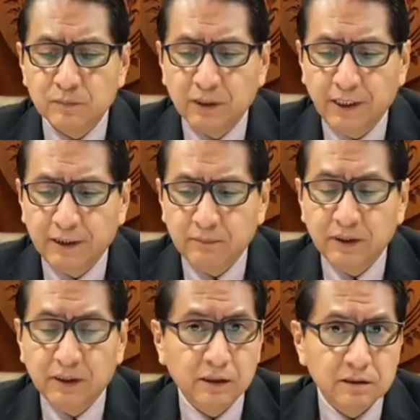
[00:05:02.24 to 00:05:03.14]
planet
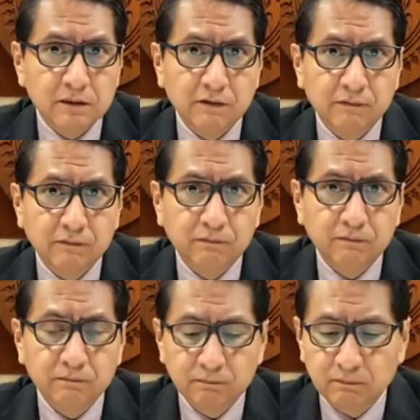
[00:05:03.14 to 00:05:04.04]
because of
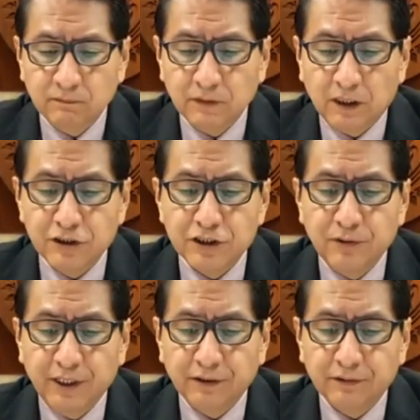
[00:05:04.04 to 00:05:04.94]
our
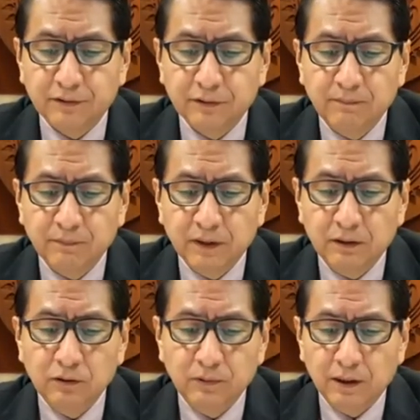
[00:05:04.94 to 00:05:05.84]
strength and
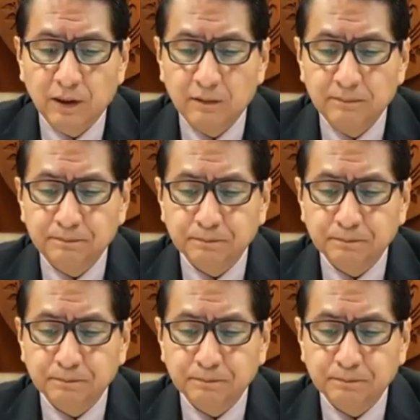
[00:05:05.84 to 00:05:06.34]
who we are.